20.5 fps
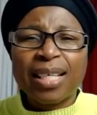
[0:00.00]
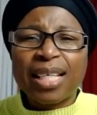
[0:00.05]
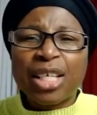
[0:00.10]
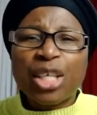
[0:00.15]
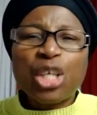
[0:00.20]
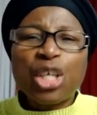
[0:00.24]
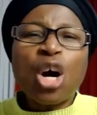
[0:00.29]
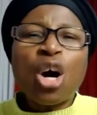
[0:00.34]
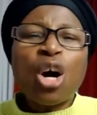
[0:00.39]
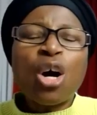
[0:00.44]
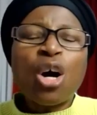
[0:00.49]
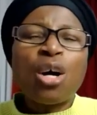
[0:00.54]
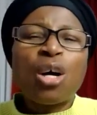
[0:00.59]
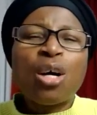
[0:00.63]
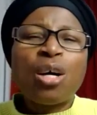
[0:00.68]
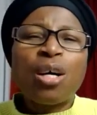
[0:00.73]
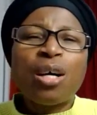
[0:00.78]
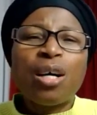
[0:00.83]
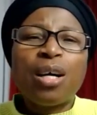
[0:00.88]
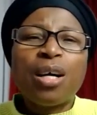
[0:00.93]
You know,
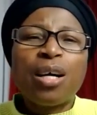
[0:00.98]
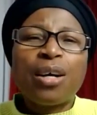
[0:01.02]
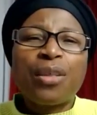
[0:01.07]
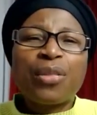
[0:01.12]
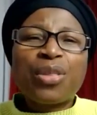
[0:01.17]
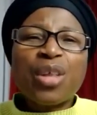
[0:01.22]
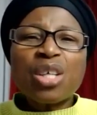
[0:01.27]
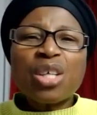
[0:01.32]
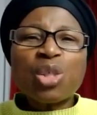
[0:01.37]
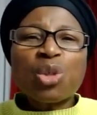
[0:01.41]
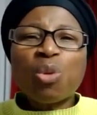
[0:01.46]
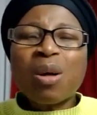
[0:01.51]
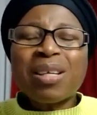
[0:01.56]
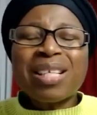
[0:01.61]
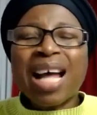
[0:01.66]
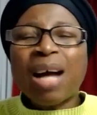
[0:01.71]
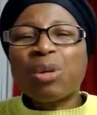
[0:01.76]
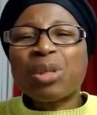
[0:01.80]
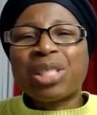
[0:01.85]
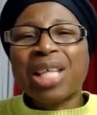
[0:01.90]
those one
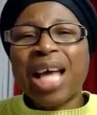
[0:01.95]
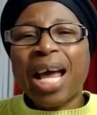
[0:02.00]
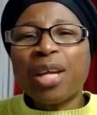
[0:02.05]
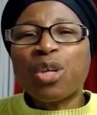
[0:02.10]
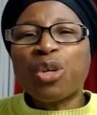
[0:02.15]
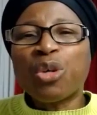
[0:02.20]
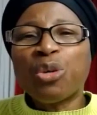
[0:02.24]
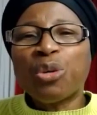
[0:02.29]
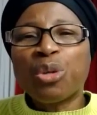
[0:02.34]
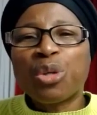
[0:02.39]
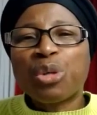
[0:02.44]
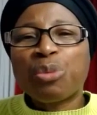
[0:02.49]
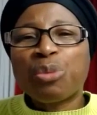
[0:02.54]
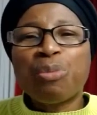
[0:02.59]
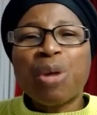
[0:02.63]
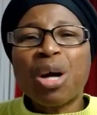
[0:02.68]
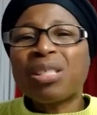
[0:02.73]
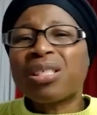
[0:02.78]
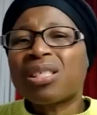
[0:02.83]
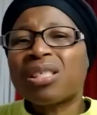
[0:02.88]
that will tell you,
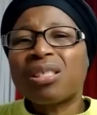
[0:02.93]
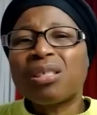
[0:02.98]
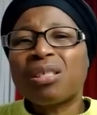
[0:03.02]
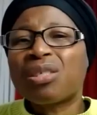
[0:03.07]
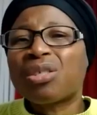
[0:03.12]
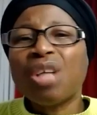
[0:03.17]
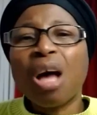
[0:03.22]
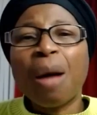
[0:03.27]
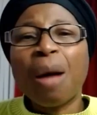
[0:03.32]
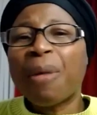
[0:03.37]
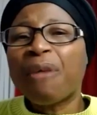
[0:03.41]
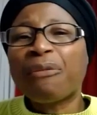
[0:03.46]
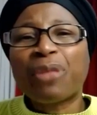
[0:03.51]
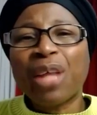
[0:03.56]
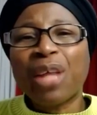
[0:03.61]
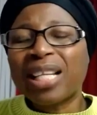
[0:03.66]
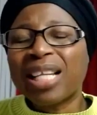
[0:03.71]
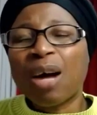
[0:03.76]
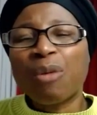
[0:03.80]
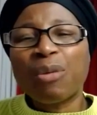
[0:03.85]
most some of
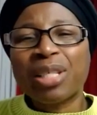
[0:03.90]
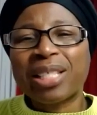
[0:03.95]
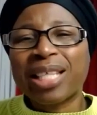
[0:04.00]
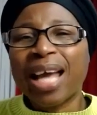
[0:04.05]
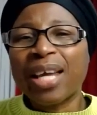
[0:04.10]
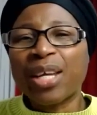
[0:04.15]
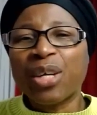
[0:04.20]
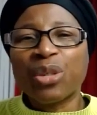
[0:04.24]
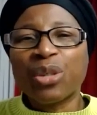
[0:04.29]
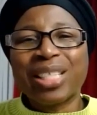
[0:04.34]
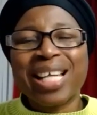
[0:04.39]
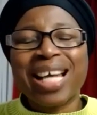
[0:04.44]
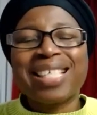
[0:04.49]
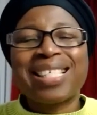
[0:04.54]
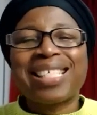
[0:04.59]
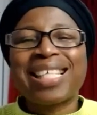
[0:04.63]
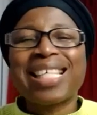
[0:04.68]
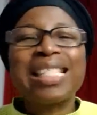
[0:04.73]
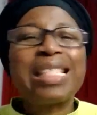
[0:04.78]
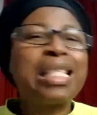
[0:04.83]
them that will tell you they
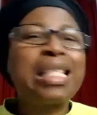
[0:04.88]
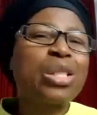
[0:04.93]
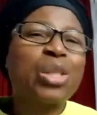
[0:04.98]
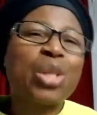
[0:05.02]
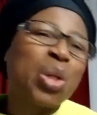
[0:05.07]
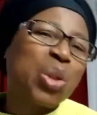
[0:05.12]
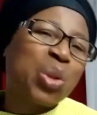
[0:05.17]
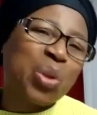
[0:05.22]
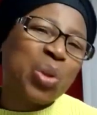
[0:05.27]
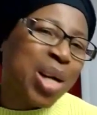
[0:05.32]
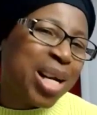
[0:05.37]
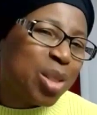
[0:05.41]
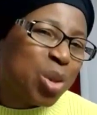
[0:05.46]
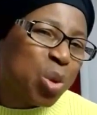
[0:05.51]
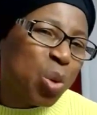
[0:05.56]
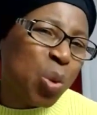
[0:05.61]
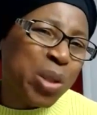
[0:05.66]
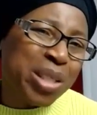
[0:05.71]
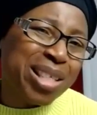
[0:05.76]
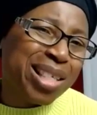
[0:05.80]
see Jesus Christ.
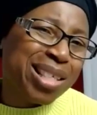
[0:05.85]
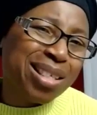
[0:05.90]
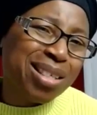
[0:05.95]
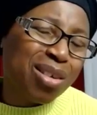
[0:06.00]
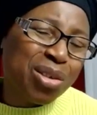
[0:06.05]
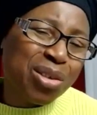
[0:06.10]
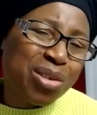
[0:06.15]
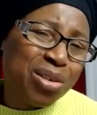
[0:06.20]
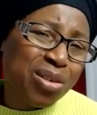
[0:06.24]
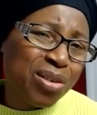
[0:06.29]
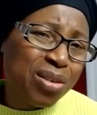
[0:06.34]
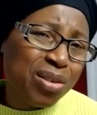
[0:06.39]
Who Jesus?